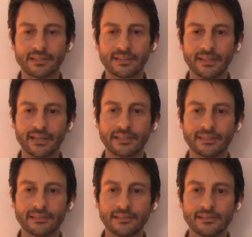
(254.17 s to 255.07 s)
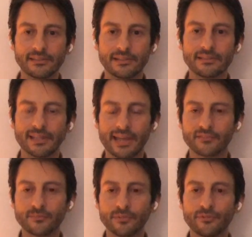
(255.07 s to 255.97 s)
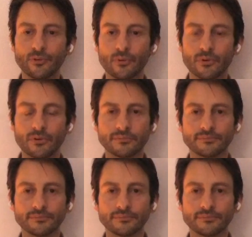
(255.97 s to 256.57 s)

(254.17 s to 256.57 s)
that I didn't have before?"